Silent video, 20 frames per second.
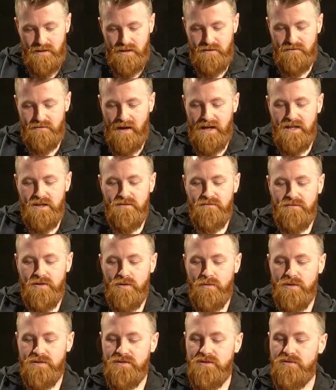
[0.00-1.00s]
inviting
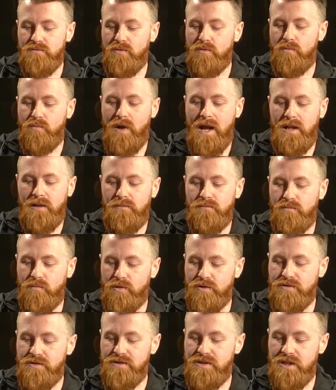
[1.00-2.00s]
viewers into a realm
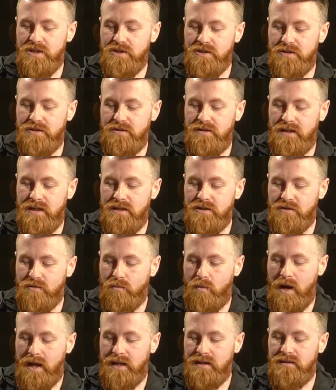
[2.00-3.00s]
where tradition
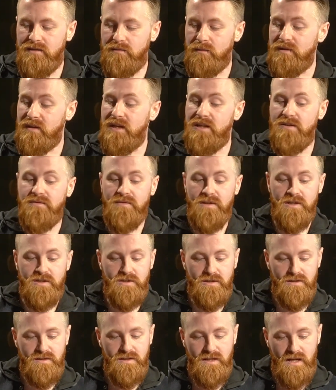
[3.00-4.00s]
intertwines with
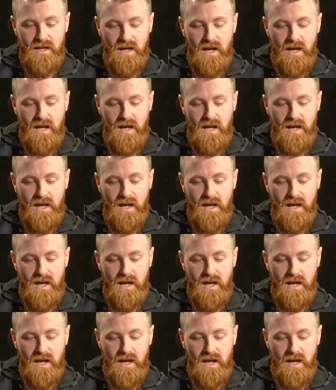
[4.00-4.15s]
innovation